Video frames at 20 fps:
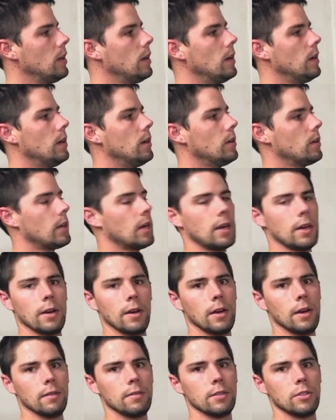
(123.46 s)
I'll cut
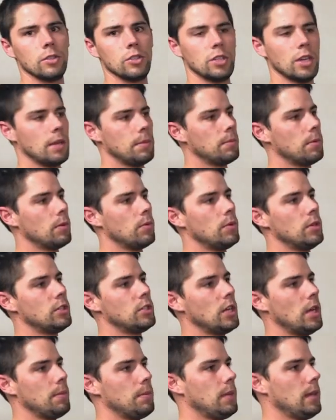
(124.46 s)
it off and
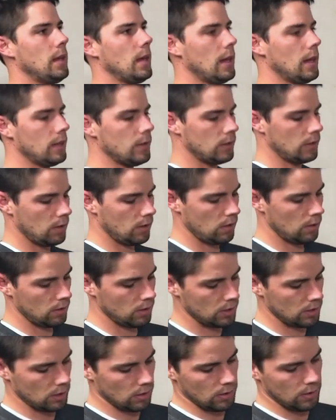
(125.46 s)
reshape the ends so
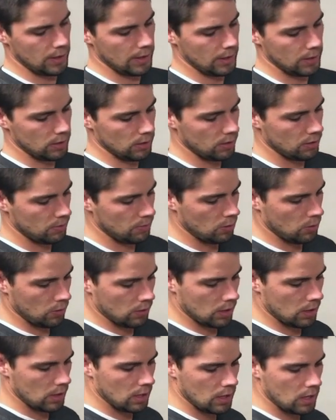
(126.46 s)
they're still nice and
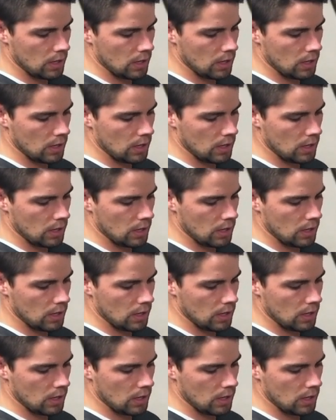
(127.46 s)
smooth,